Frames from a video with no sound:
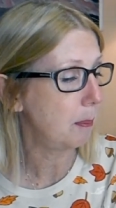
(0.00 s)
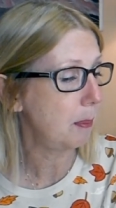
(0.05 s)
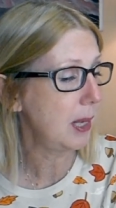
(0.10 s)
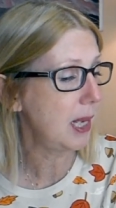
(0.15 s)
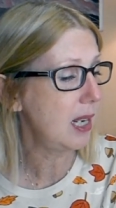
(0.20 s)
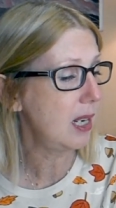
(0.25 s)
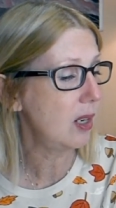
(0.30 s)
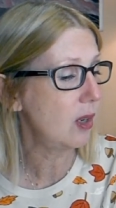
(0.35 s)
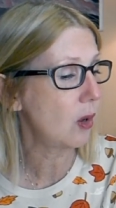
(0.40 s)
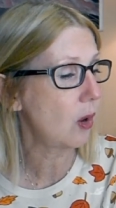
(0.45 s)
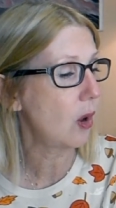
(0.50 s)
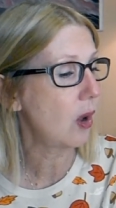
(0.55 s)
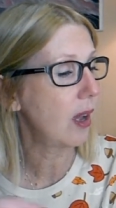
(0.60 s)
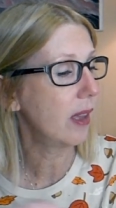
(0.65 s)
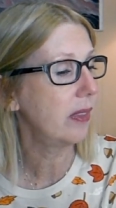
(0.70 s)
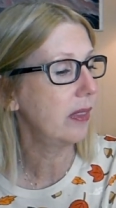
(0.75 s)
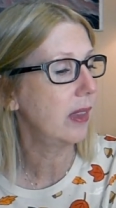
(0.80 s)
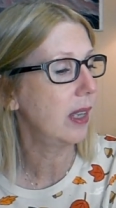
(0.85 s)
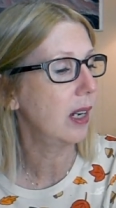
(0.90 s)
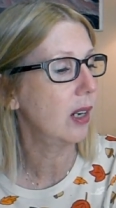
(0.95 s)
bead
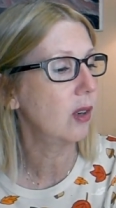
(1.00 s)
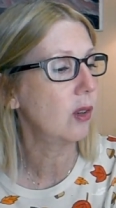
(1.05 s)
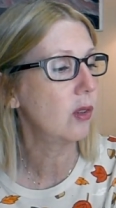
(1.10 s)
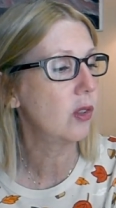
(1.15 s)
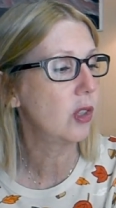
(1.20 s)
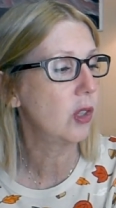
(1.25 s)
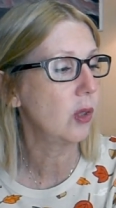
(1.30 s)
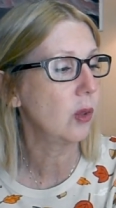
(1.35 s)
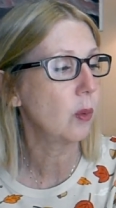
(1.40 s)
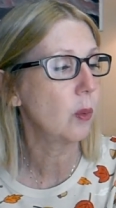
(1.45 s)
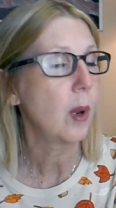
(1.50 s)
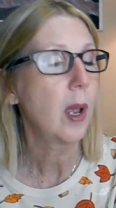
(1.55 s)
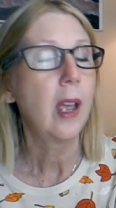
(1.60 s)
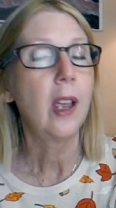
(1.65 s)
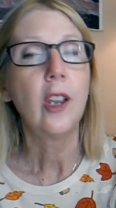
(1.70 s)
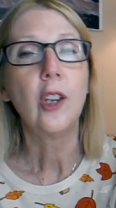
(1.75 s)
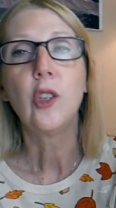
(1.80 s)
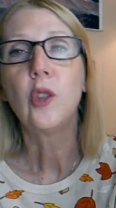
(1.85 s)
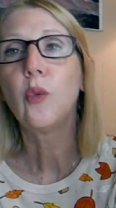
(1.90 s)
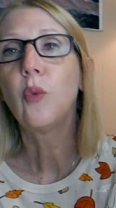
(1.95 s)
on there to
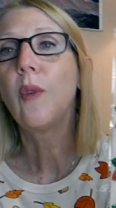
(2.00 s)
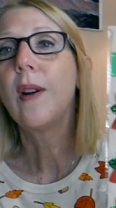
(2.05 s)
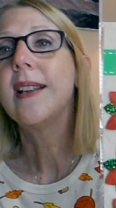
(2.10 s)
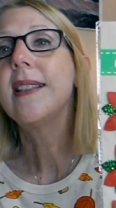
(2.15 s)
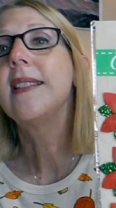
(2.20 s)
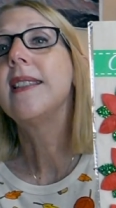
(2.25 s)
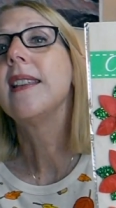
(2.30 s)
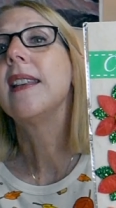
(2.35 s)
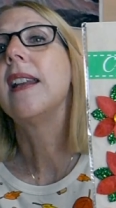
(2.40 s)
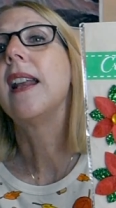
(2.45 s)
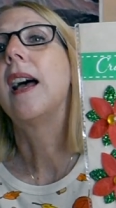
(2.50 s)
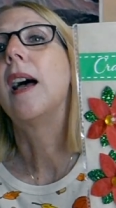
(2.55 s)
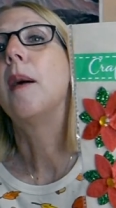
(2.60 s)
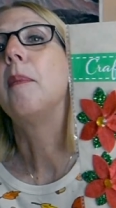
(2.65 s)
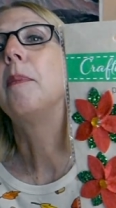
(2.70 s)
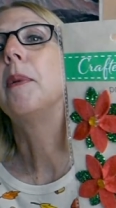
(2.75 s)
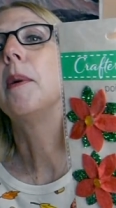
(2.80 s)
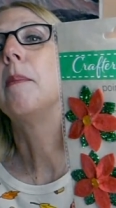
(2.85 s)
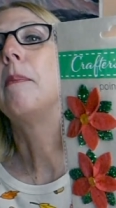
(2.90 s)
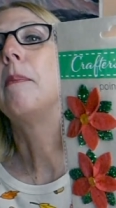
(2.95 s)
dress it up.